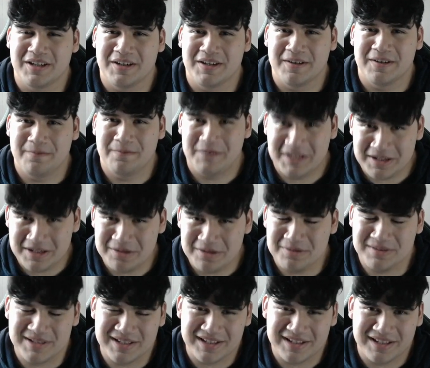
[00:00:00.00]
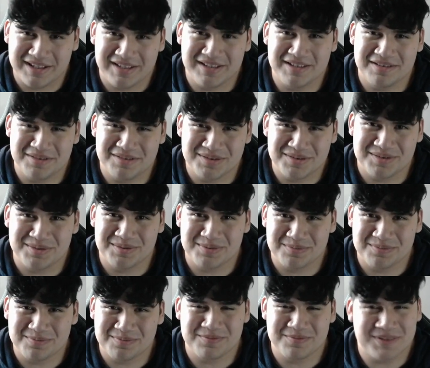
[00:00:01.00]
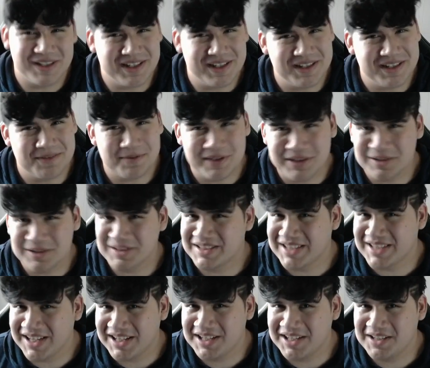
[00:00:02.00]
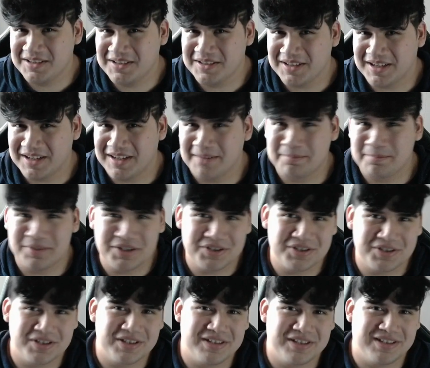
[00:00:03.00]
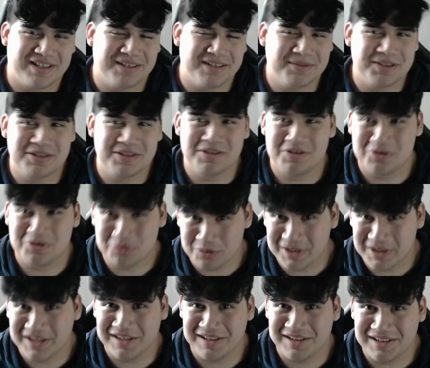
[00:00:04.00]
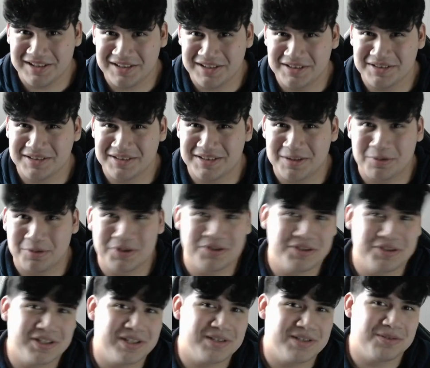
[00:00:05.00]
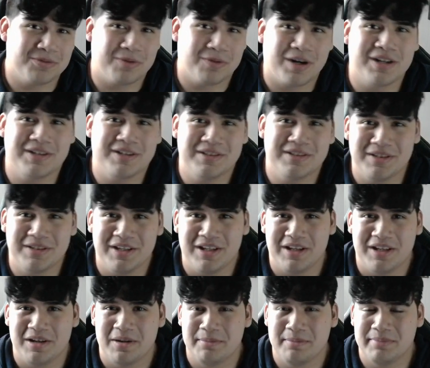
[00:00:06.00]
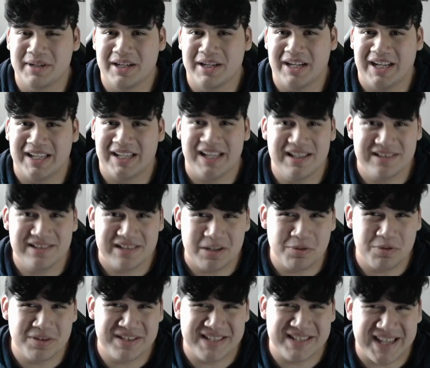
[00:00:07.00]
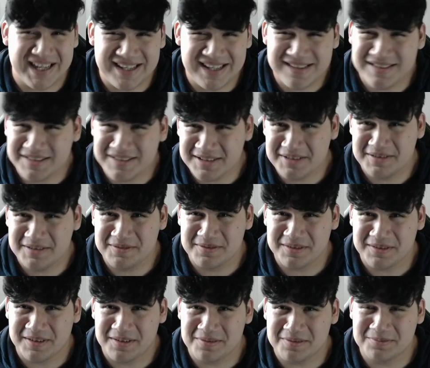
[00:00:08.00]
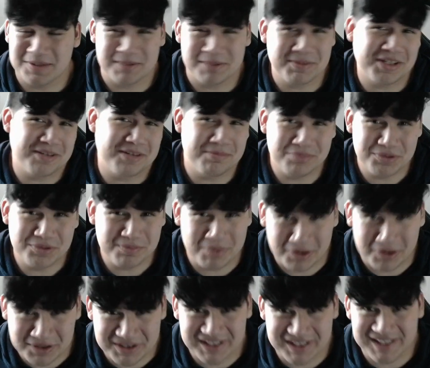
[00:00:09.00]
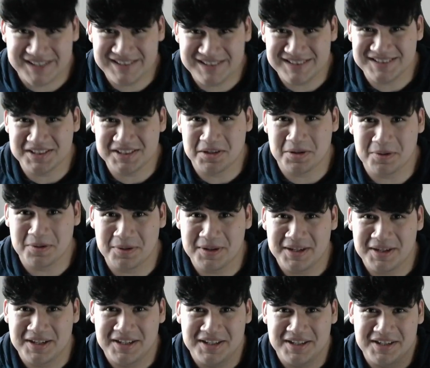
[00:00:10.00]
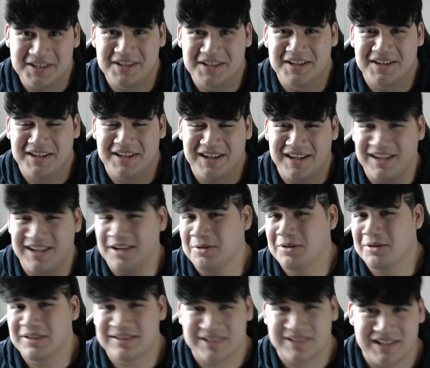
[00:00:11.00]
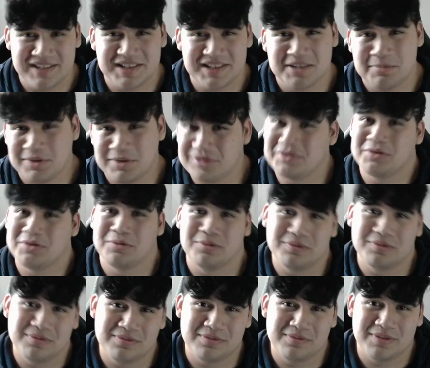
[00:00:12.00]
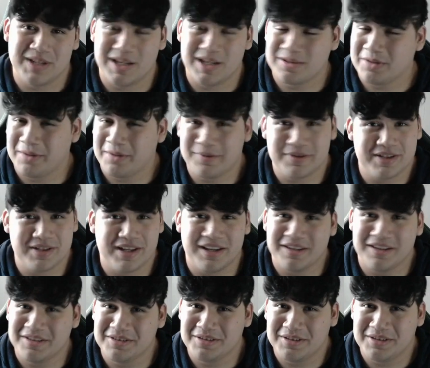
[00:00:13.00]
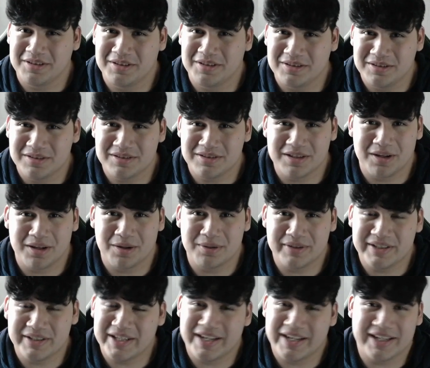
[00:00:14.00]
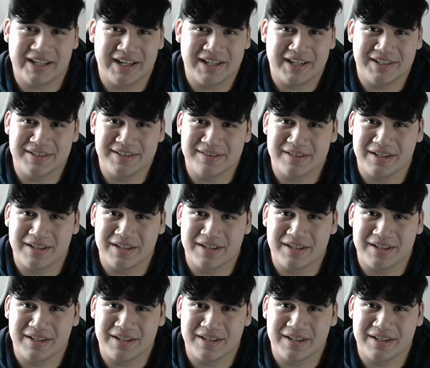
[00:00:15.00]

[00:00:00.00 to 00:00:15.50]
videos that it's really entertaining. I'm pretty sure I'm gonna enjoy it a lot, and I want you guys to watch it, but I can't say what day is it. I'm gonna blue ball you guys, so I'm gonna say it's gonna be soon. That's all I have to say. So, yeah, guys,